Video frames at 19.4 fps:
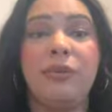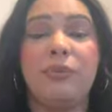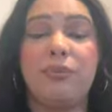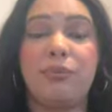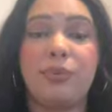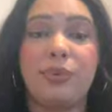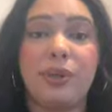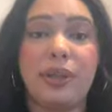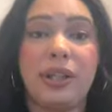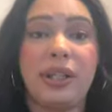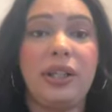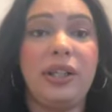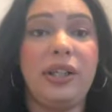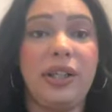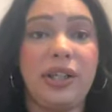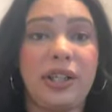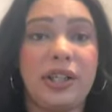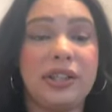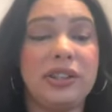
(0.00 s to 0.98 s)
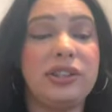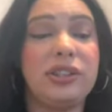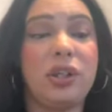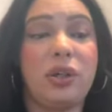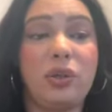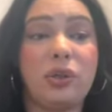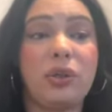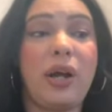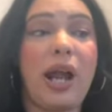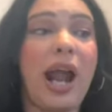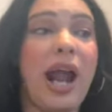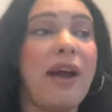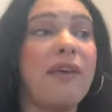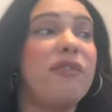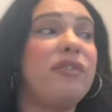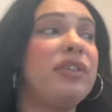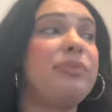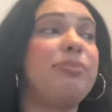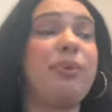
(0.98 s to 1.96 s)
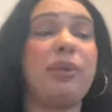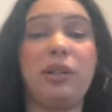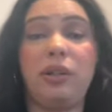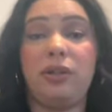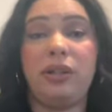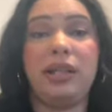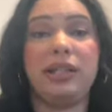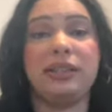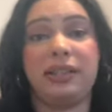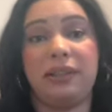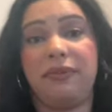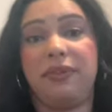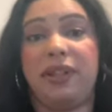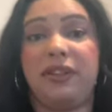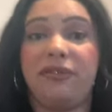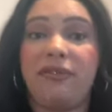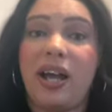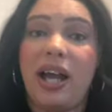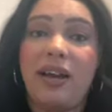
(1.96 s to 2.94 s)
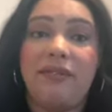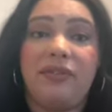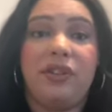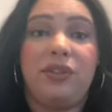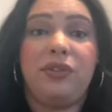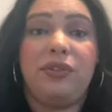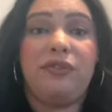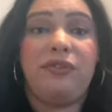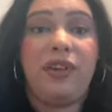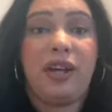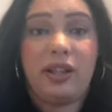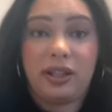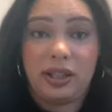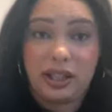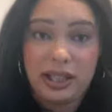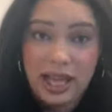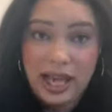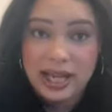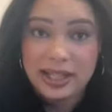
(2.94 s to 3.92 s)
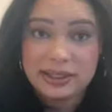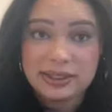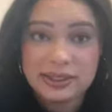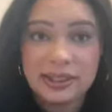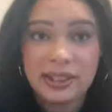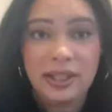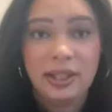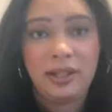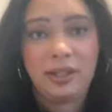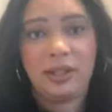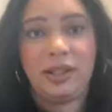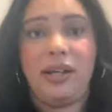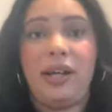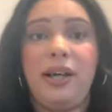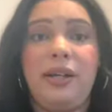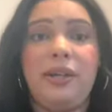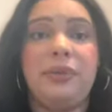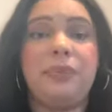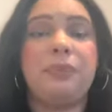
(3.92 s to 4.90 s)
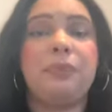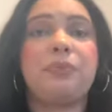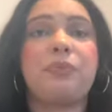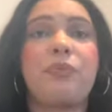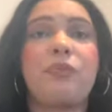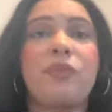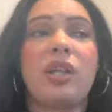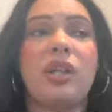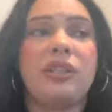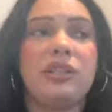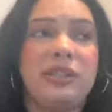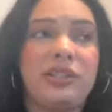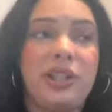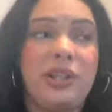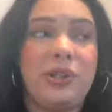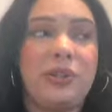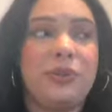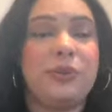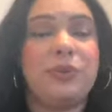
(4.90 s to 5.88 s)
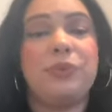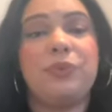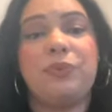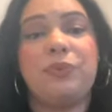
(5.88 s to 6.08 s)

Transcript: bring your total average below that 75 and you'll fail the class. So